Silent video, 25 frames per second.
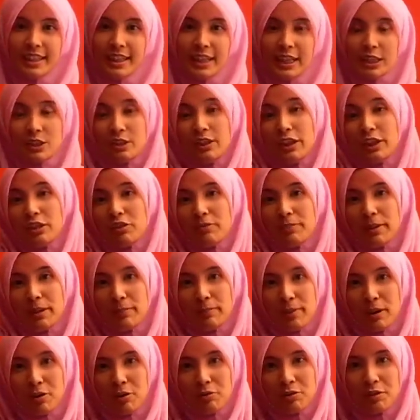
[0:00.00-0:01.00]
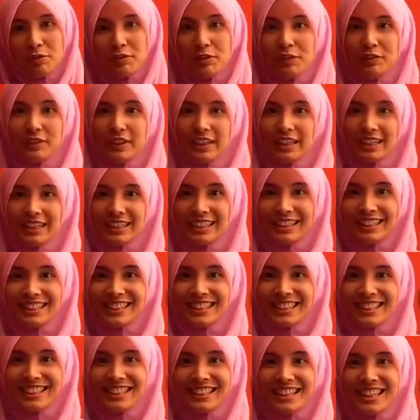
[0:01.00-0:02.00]
It's not like you've been in power for fifty
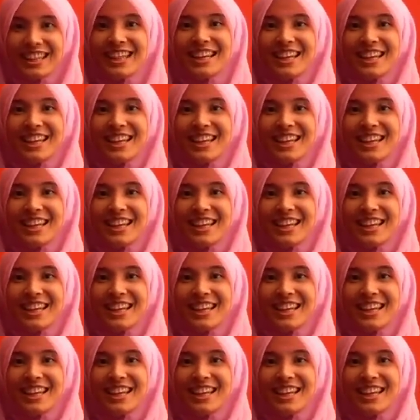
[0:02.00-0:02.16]
years,